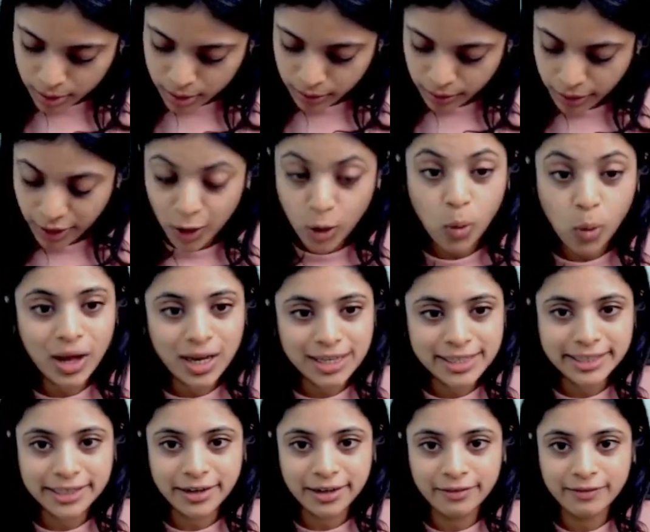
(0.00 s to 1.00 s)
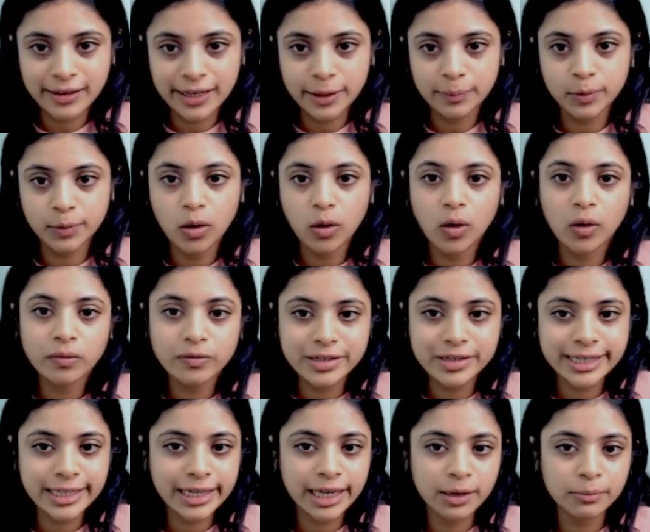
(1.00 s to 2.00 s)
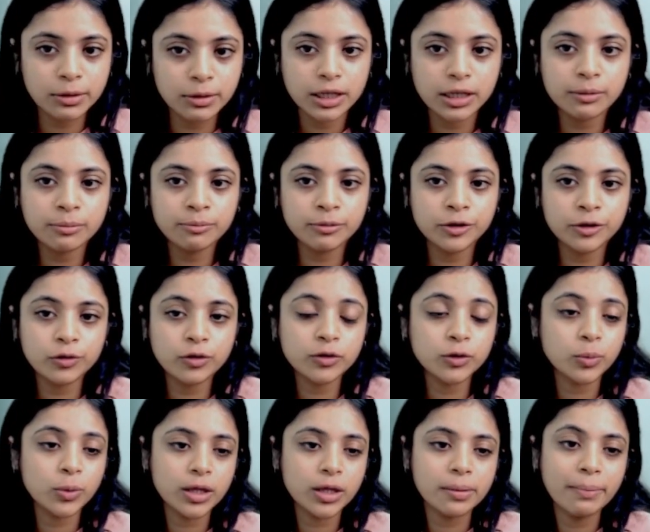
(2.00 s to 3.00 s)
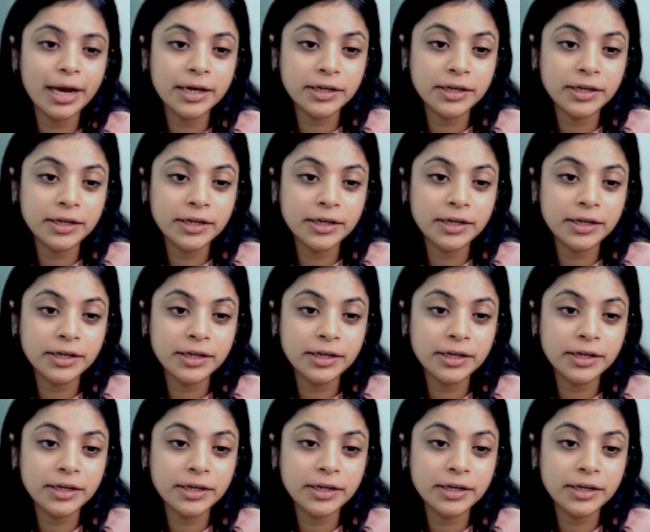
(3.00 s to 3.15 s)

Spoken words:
the quality of labor obviously can be improved with better